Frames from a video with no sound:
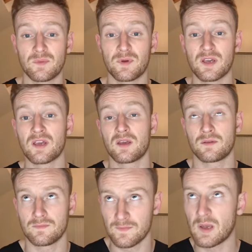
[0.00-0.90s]
to
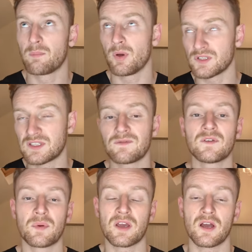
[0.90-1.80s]
positive
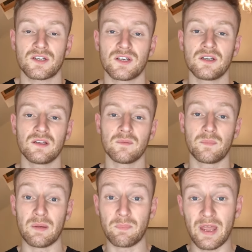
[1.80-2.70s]
to percussion
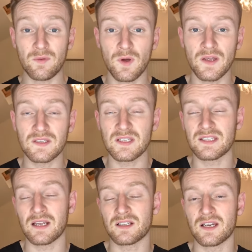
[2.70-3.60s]
in pain-wise
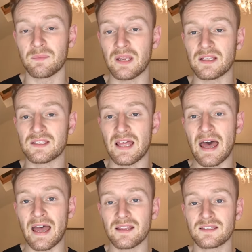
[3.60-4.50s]
essentially means
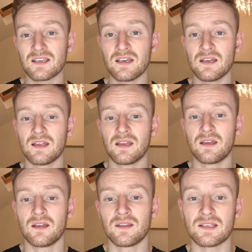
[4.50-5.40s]
that
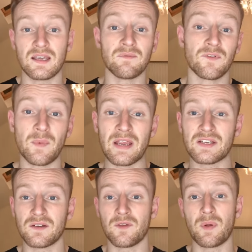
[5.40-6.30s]
there's
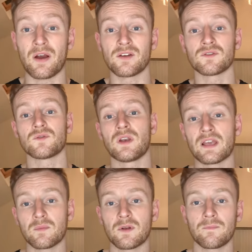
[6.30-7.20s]
inflammation of the periodontal
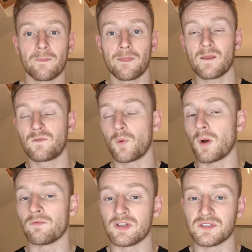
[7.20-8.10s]
ligament for
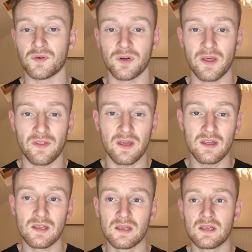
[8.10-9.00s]
one reason or
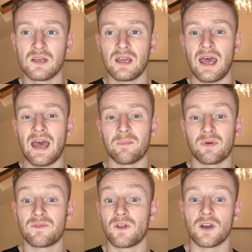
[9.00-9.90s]
another, and
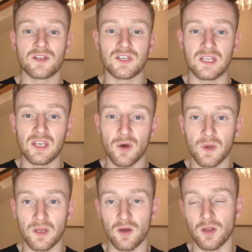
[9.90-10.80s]
pathology
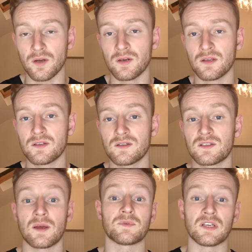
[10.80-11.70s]
going on
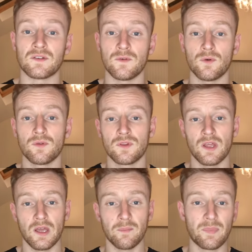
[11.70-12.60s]
subgingival
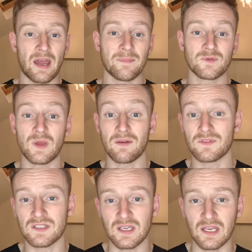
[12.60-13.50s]
that perhaps we
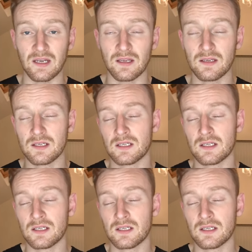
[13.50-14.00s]
haven't seen